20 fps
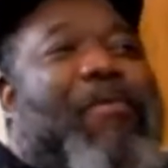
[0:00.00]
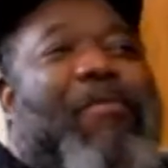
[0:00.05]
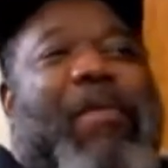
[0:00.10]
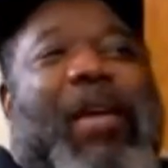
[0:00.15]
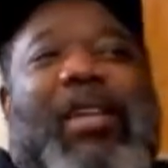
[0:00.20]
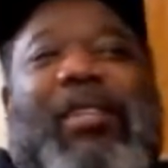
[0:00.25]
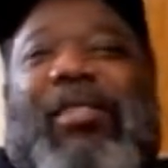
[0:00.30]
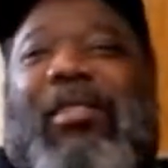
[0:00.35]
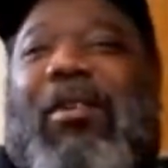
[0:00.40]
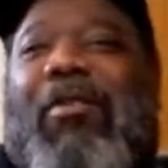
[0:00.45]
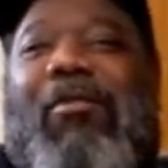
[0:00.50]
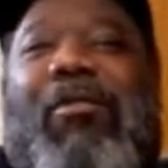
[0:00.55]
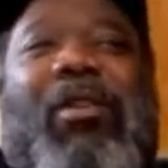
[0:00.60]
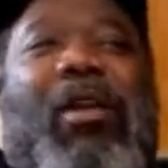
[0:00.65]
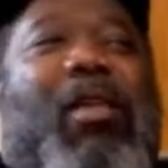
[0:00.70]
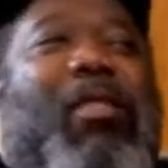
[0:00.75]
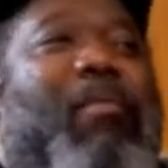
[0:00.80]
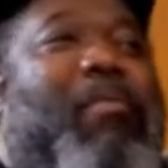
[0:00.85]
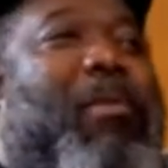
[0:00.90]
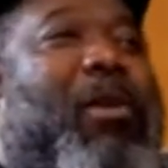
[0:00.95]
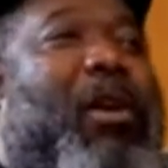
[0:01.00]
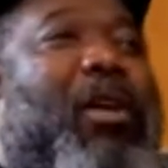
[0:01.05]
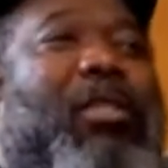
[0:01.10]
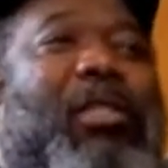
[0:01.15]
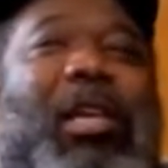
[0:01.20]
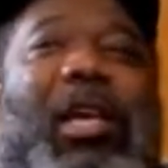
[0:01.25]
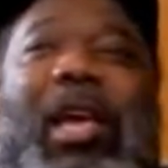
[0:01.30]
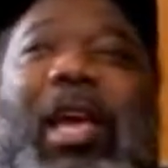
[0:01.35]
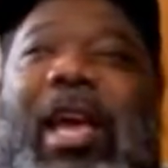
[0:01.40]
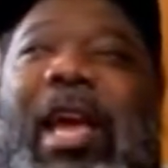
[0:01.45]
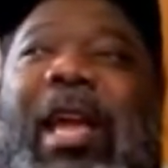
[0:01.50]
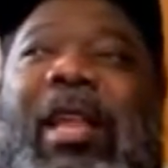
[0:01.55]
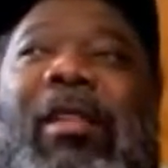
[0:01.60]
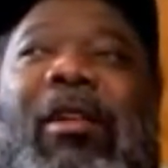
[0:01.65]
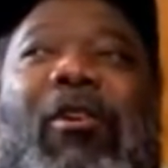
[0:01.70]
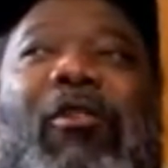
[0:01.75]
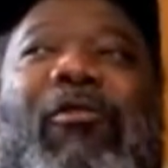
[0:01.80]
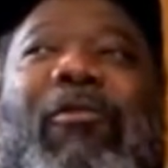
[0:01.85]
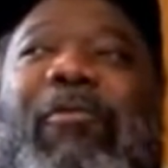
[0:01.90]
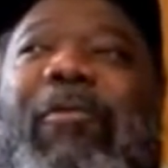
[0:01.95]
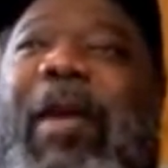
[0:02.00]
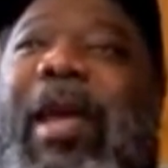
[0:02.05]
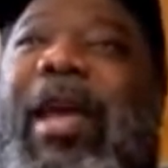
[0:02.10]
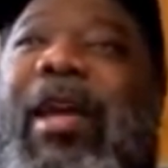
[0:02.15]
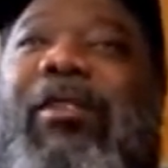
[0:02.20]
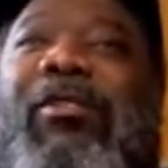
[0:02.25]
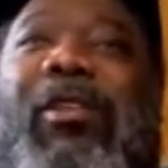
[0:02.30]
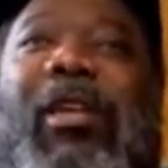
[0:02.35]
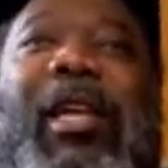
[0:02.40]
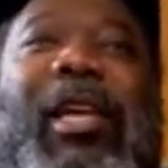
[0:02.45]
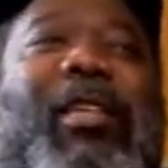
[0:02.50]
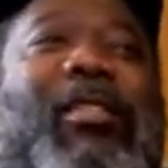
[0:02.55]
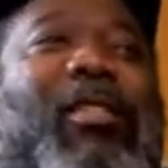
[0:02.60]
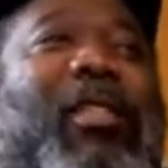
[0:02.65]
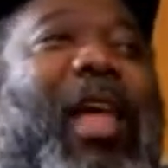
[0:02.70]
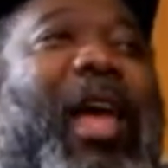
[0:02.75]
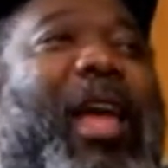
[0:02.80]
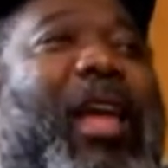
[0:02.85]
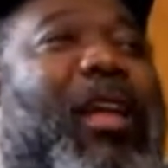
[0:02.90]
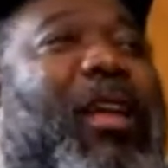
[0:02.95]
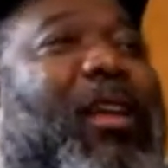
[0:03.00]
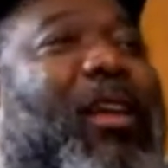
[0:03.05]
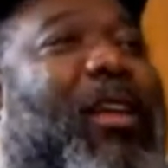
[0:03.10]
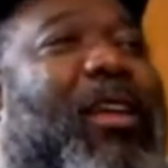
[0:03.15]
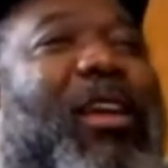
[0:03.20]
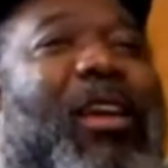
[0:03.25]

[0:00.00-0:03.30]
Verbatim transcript: faces on another bus. And those fans are, it's like